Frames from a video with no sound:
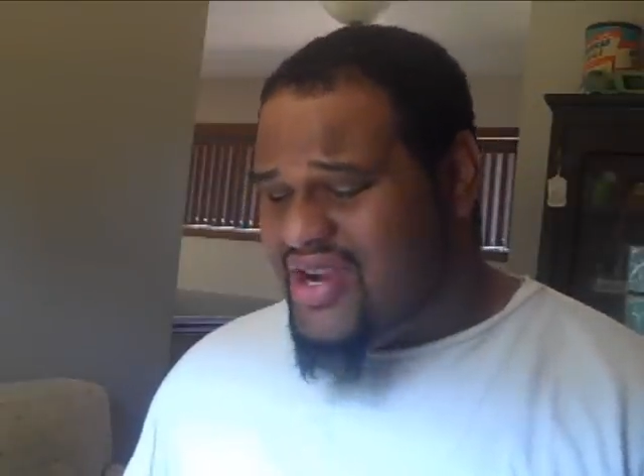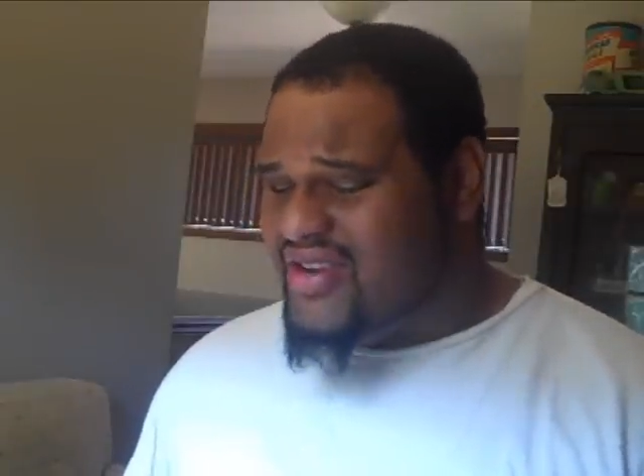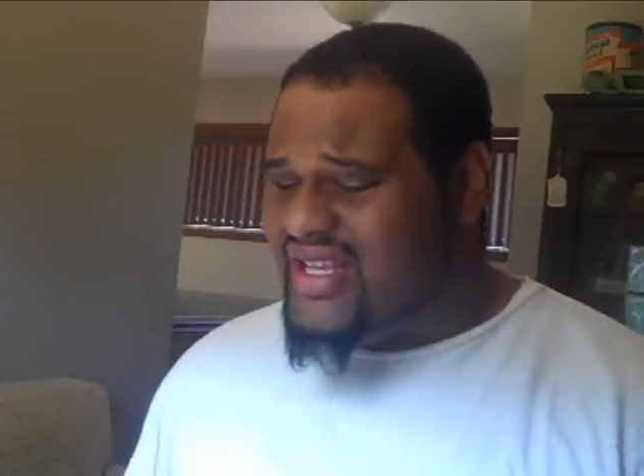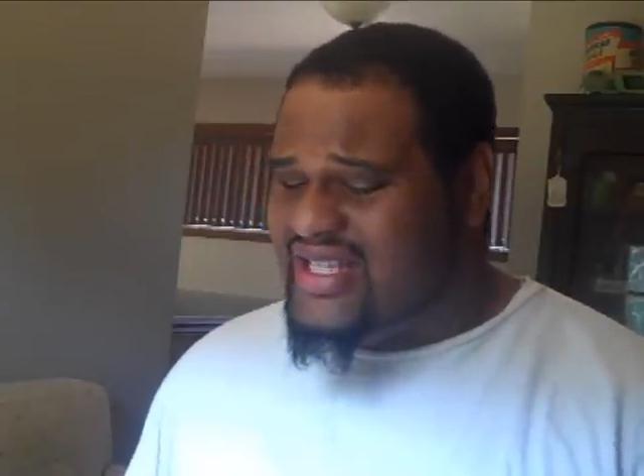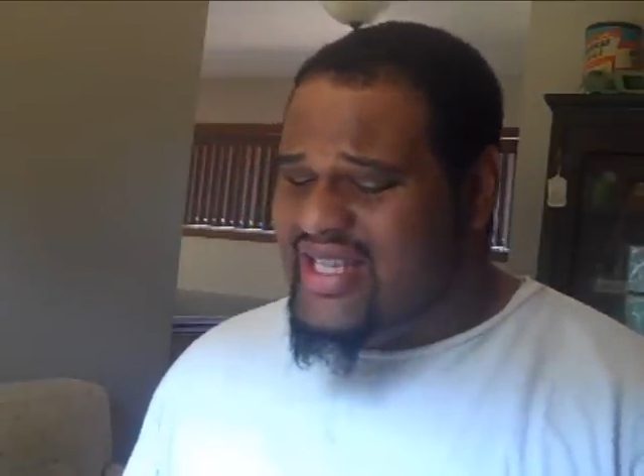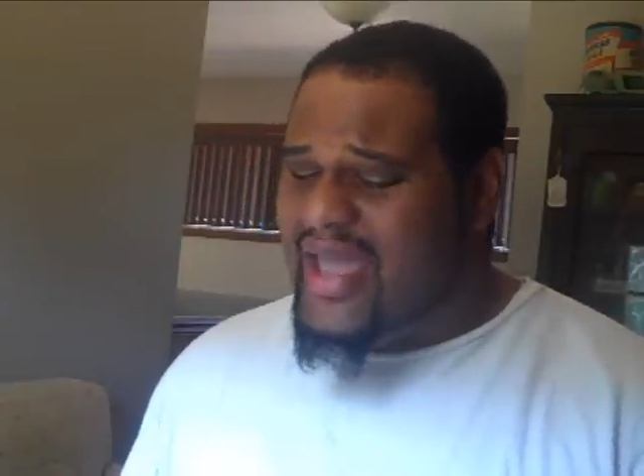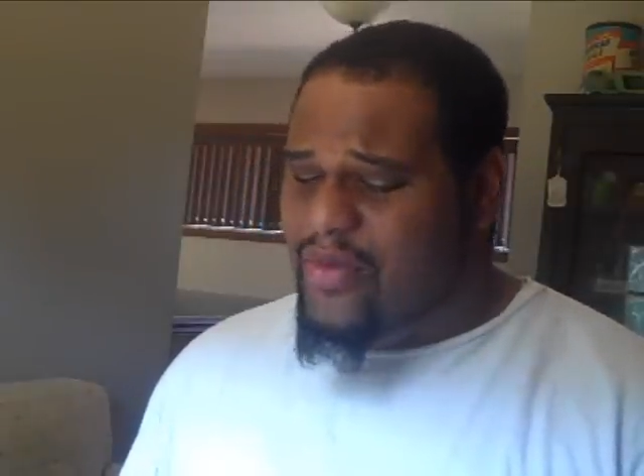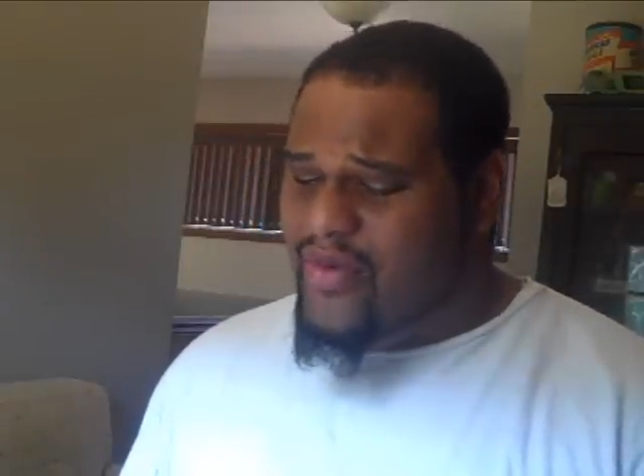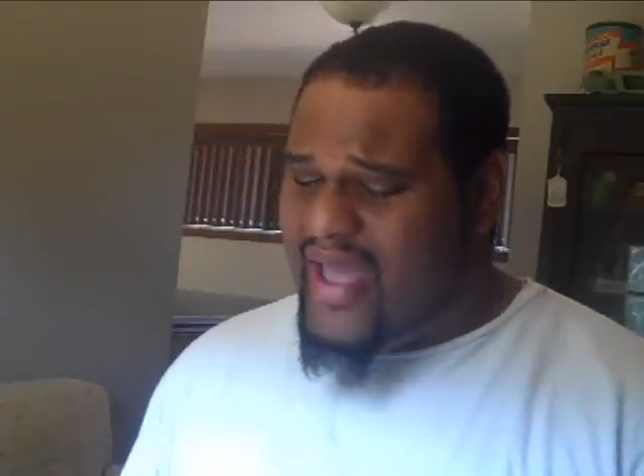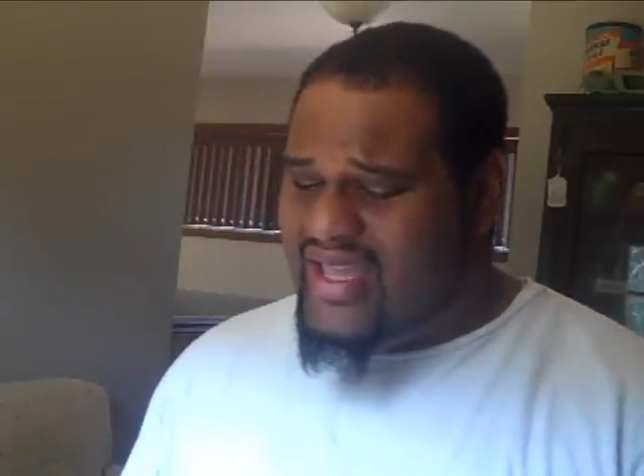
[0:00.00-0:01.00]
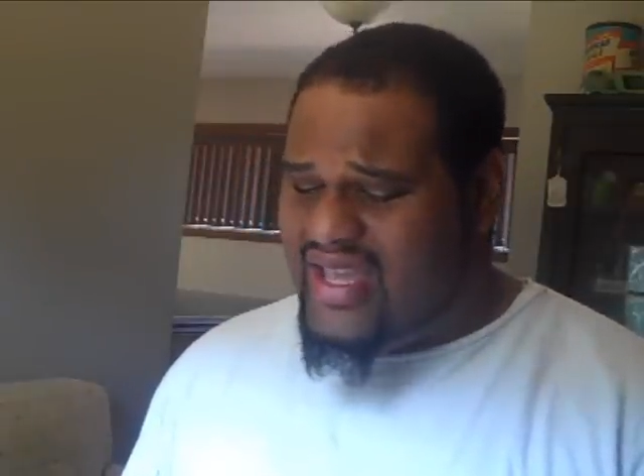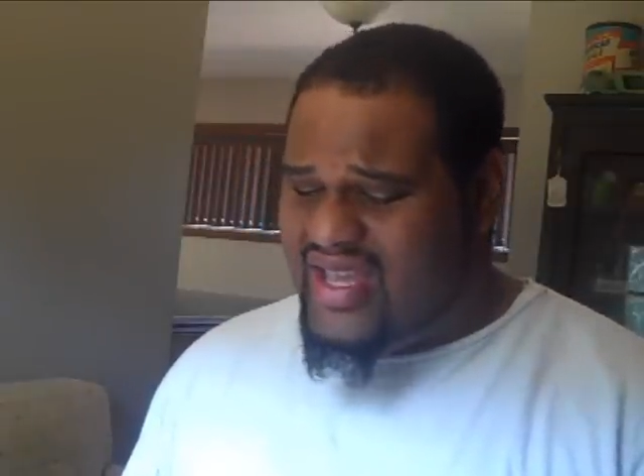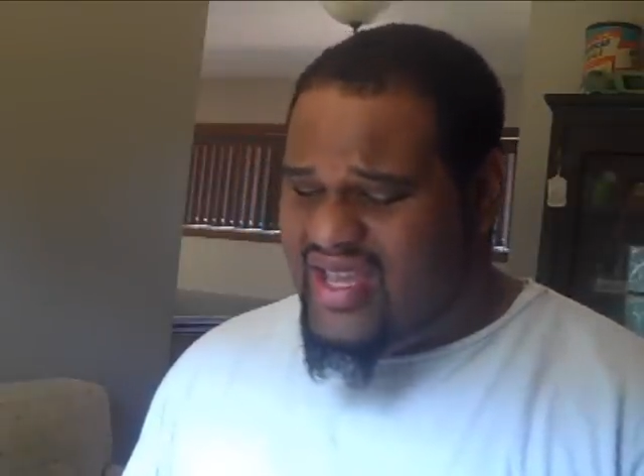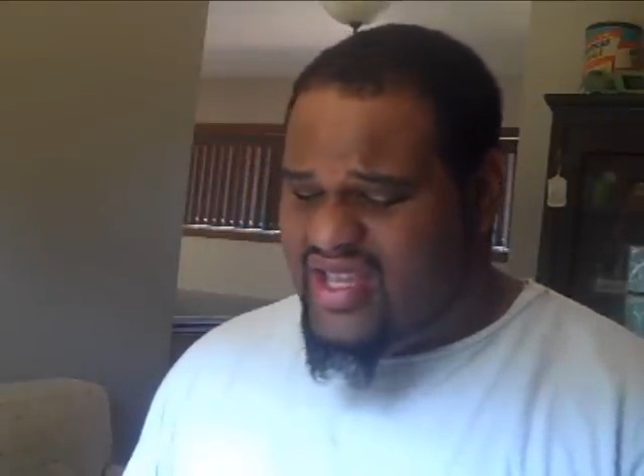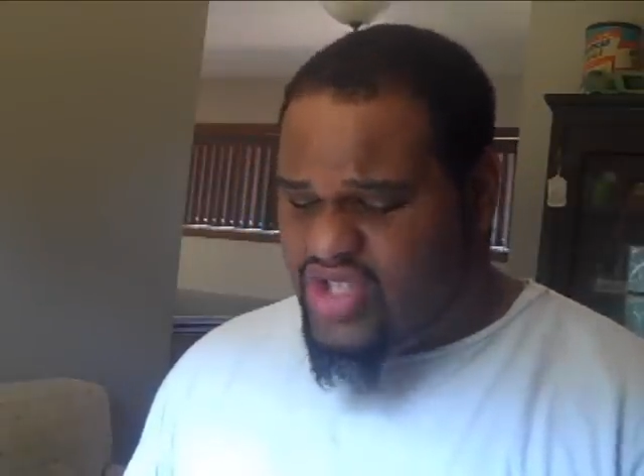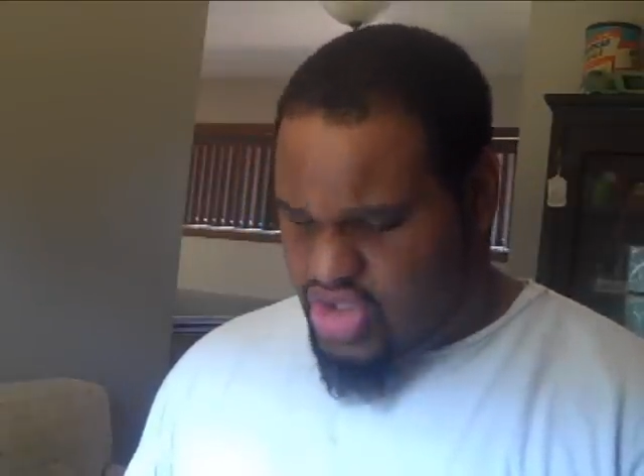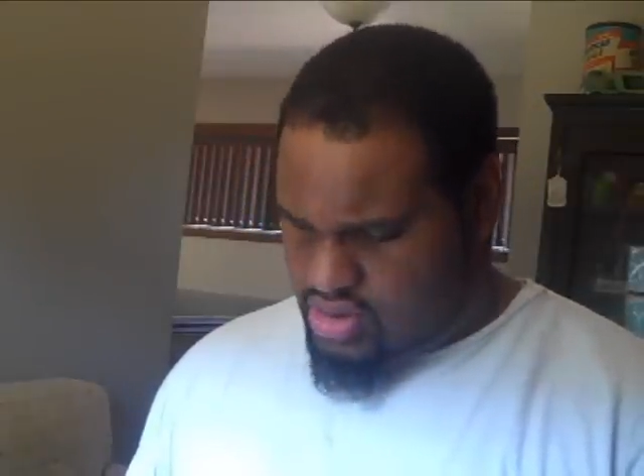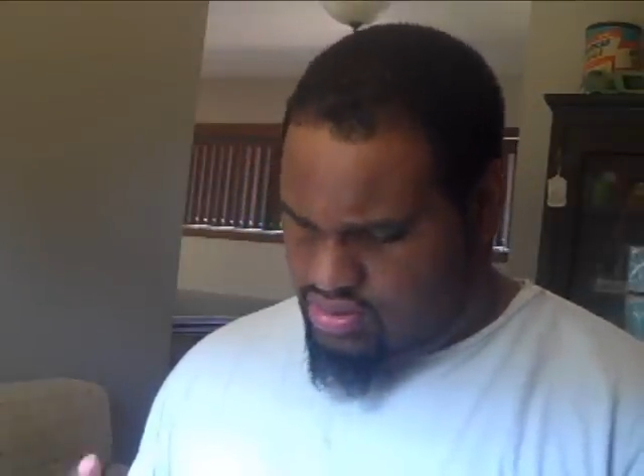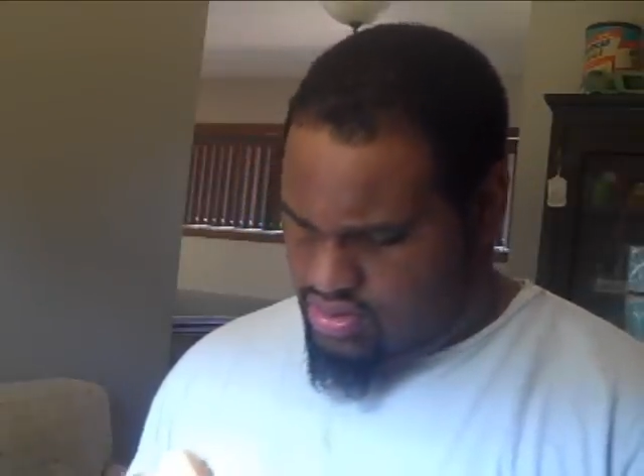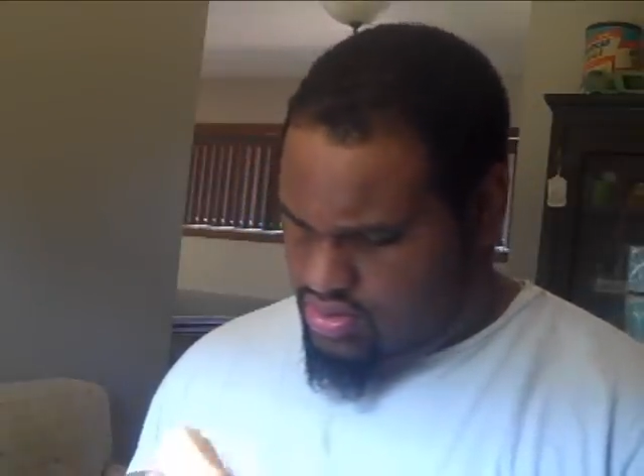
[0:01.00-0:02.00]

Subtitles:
turkey sandwich.